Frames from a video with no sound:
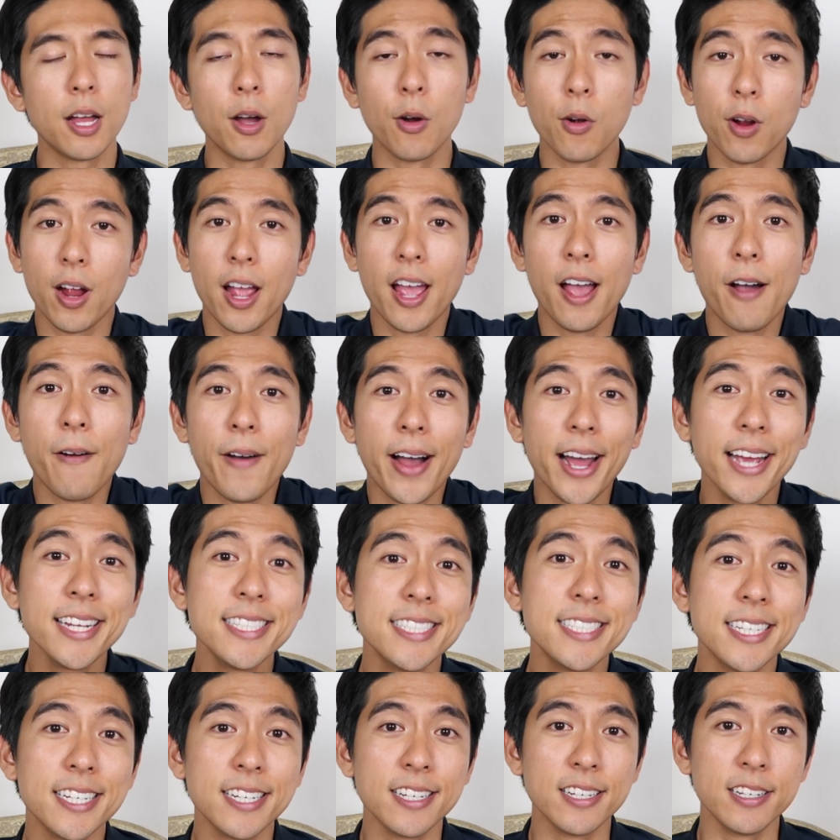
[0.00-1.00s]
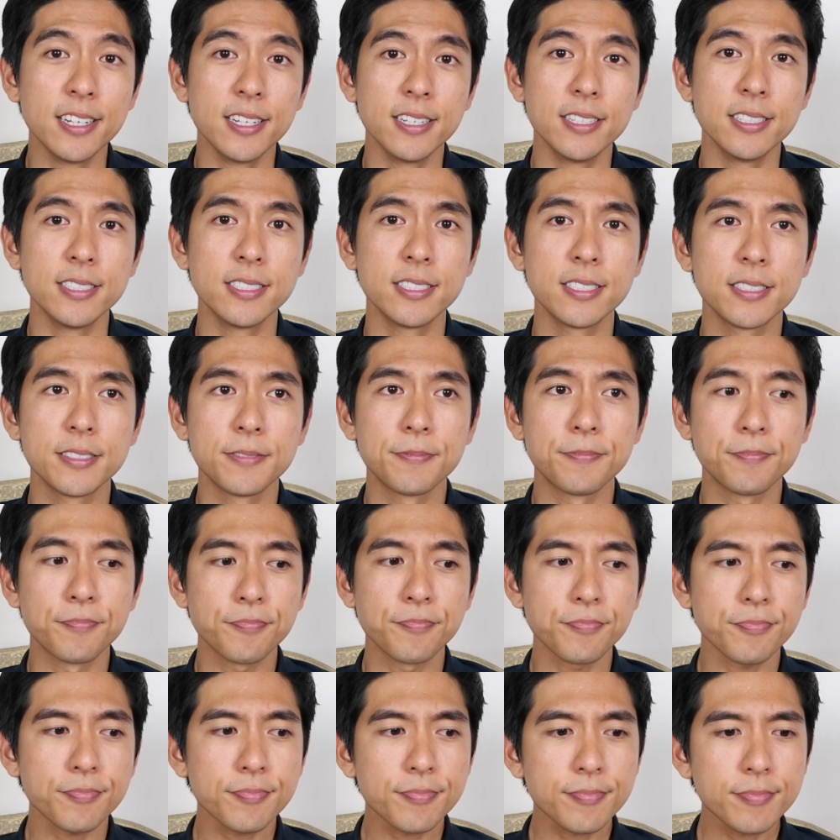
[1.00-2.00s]
or how I did it is,
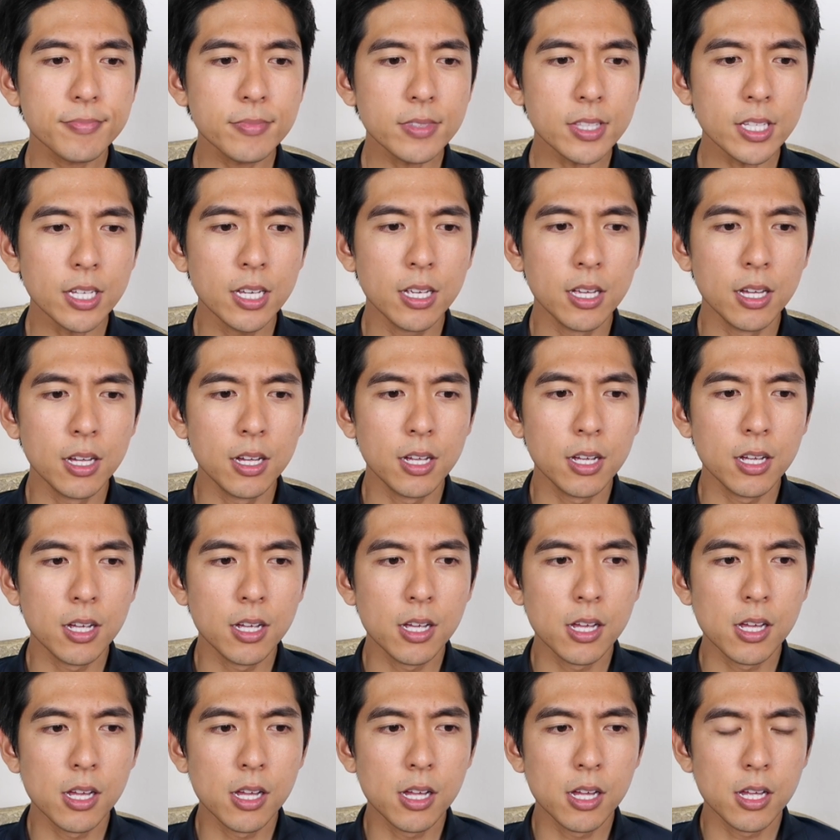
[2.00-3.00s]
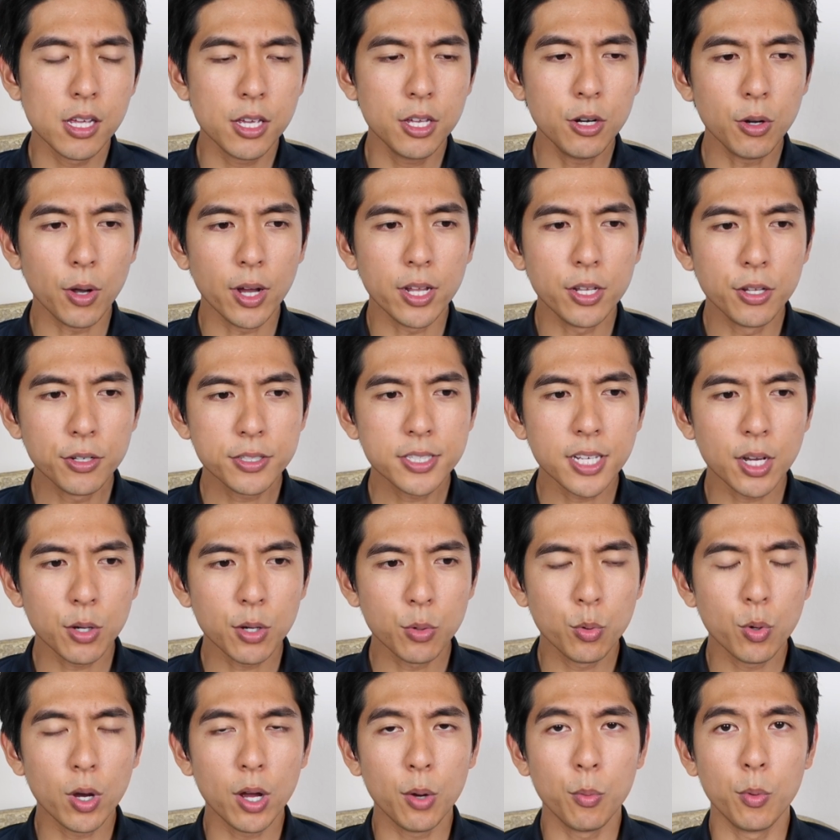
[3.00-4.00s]
I looked
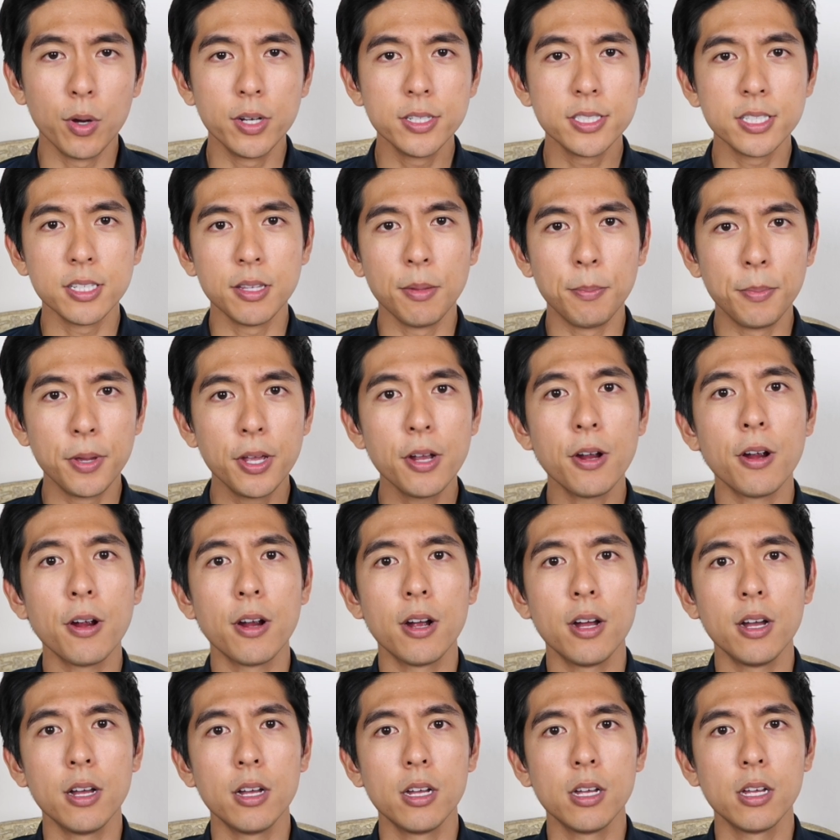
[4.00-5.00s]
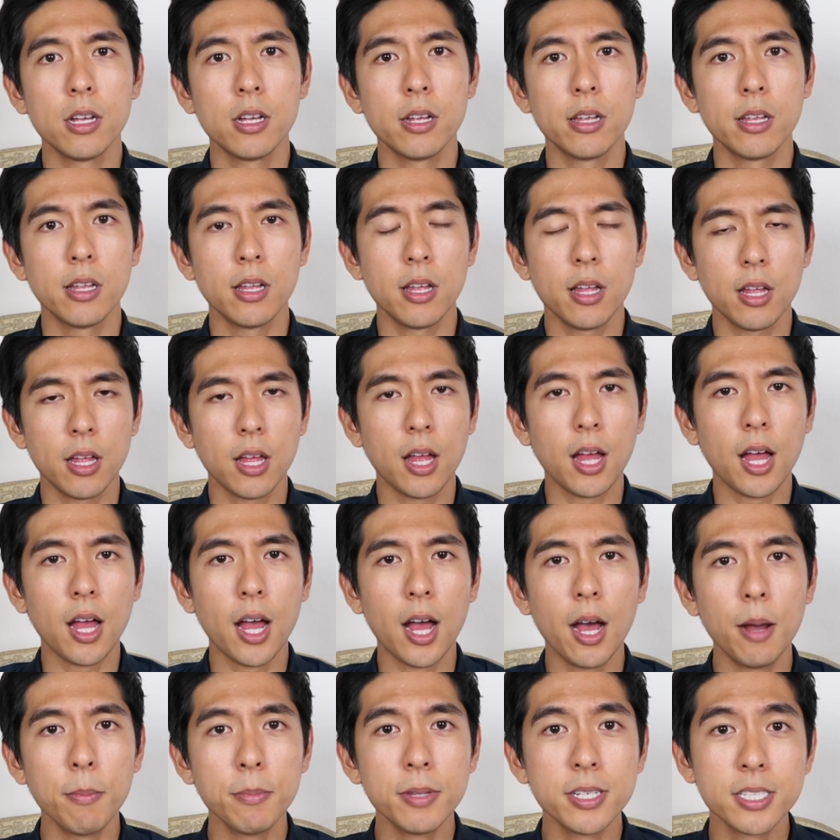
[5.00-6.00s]
at who I was in the mirror.
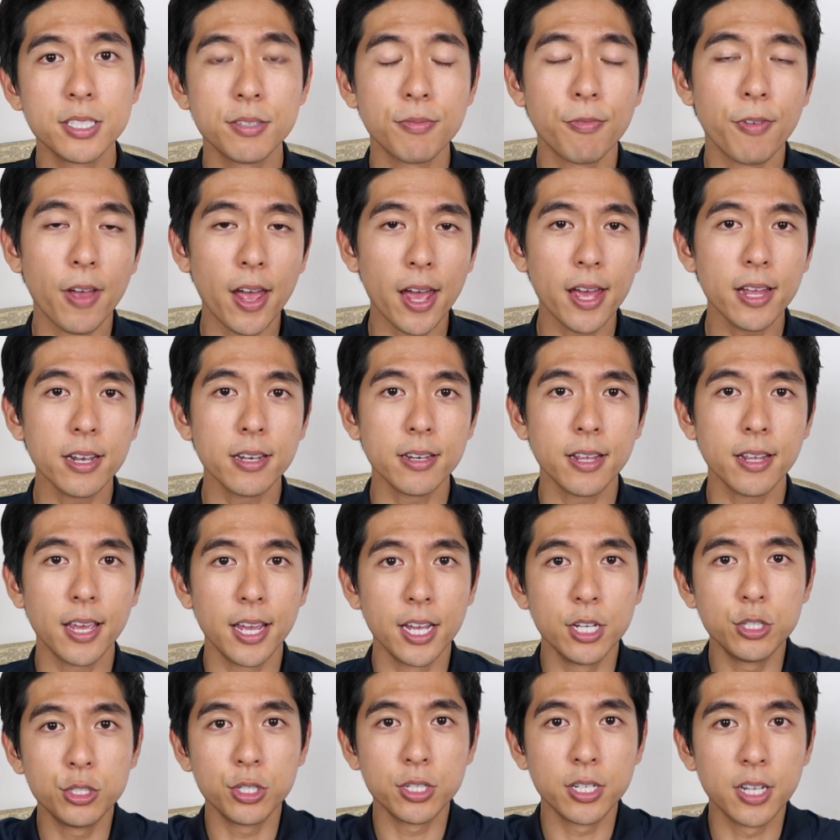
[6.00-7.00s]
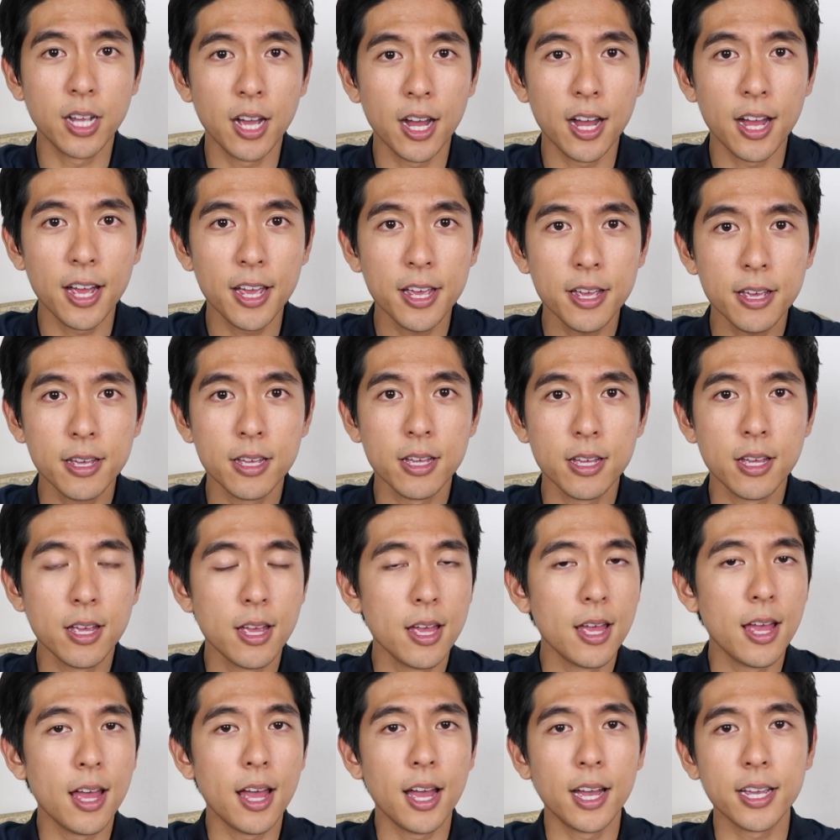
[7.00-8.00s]
I'm this fat Asian guy.
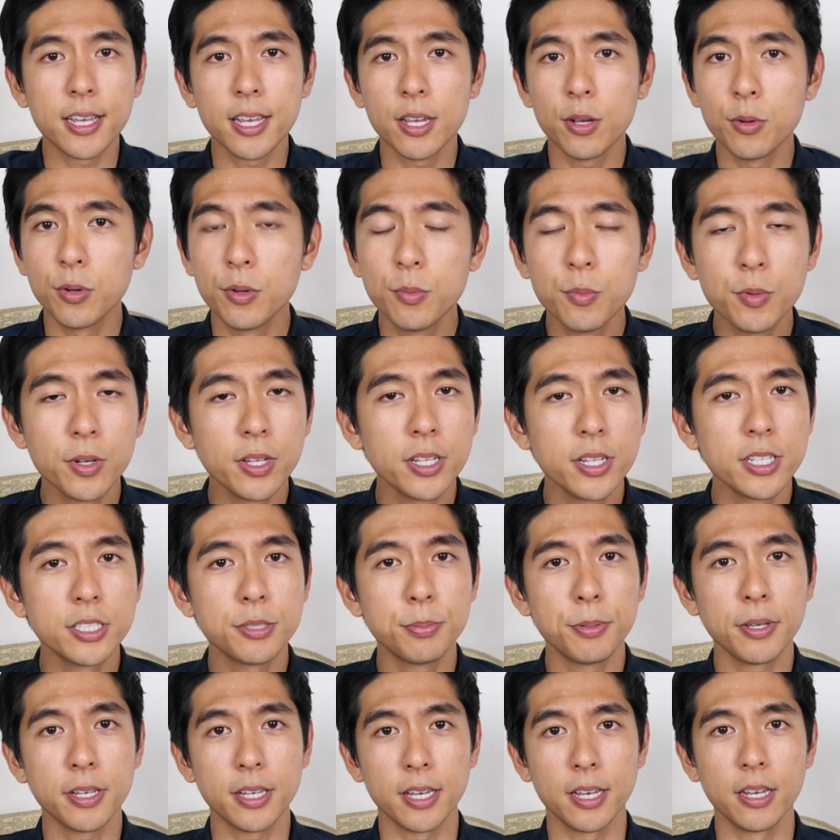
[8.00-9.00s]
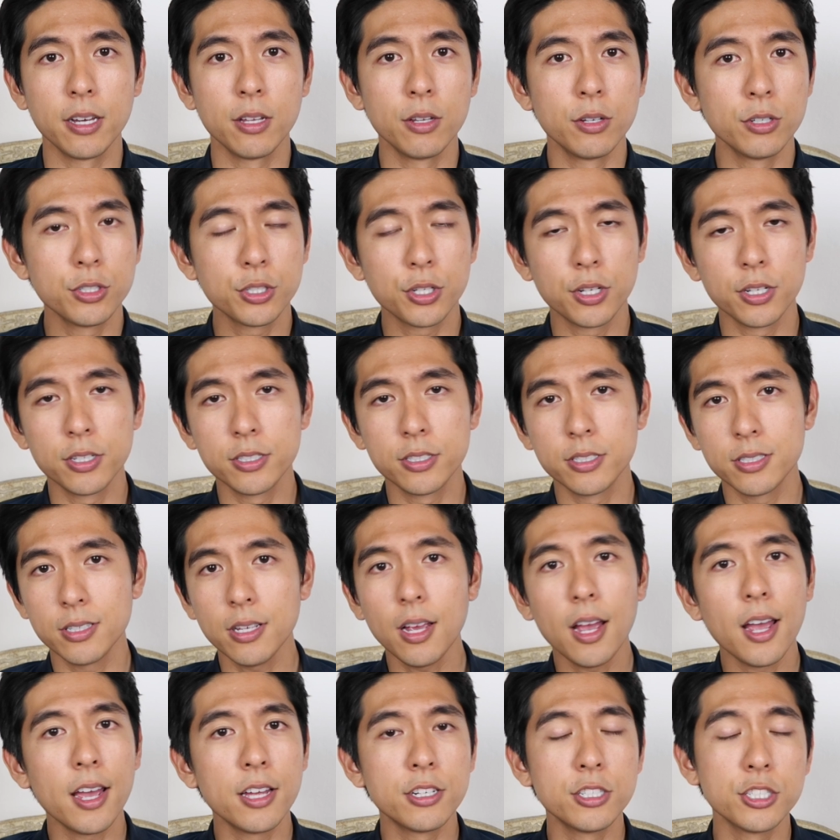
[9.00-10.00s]
I couldn't really speak English
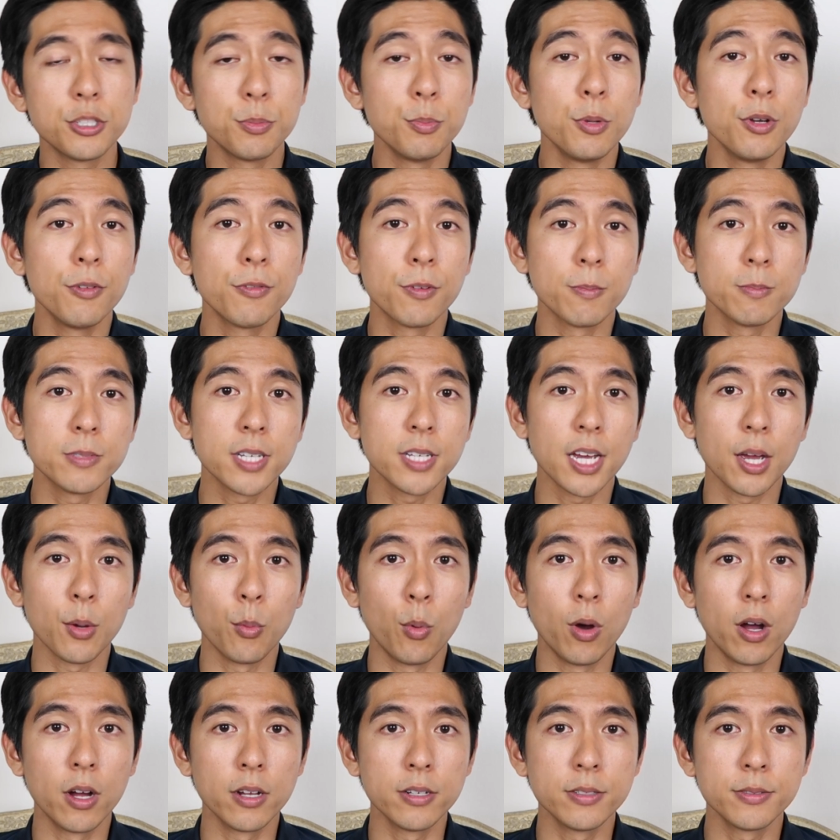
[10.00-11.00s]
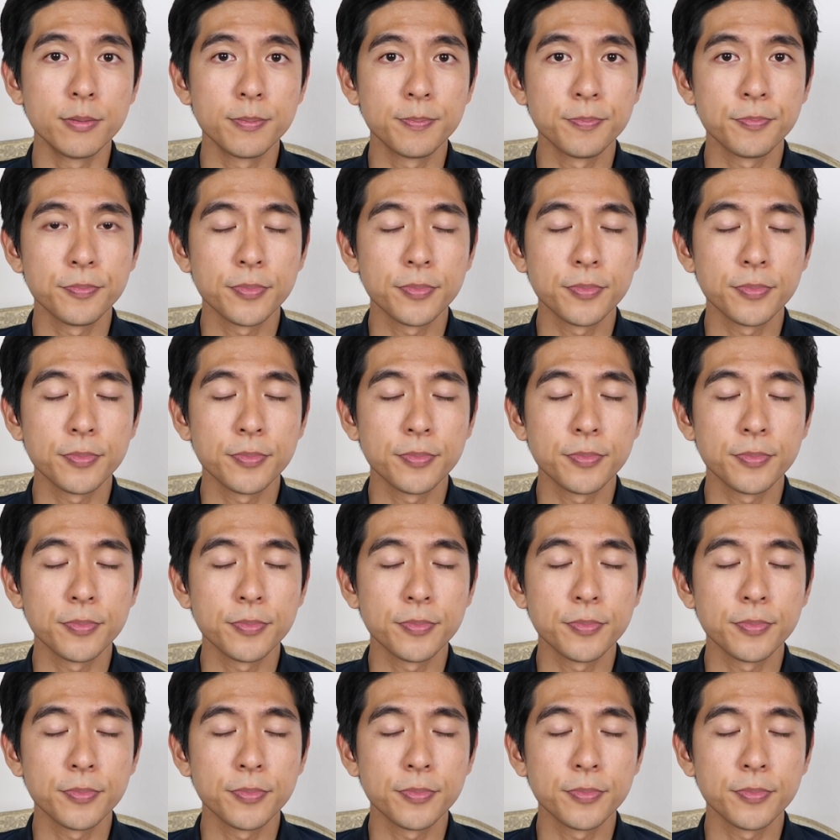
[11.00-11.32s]
because I had just moved from Taiwan.